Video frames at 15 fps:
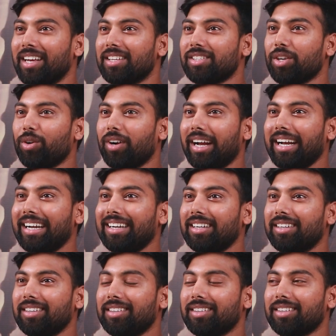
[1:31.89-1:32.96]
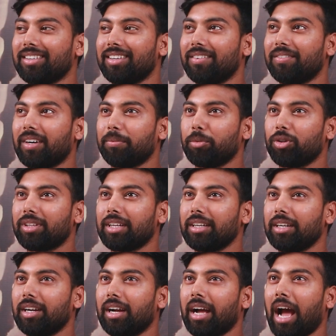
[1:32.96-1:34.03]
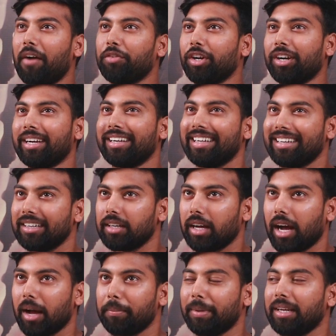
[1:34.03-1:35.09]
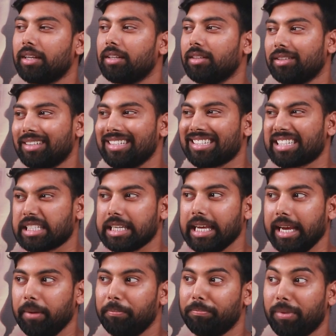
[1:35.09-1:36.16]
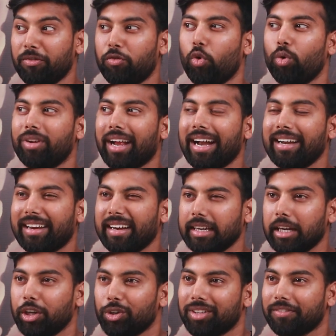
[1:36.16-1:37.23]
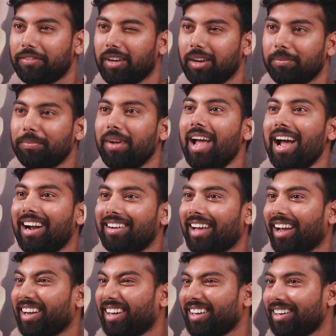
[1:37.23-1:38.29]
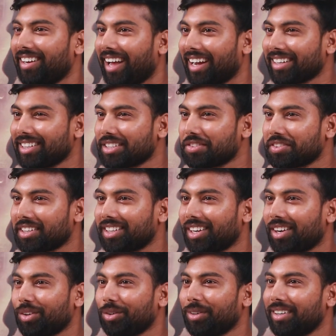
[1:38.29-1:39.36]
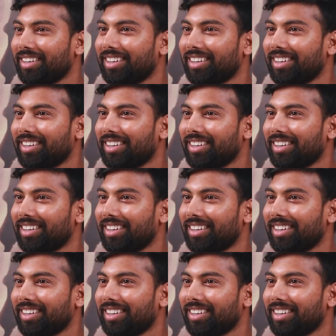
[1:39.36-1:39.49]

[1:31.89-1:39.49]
So, and one more thing. Have you heard, I mean, this name before entering into the film, Tiger Nageswara Rao?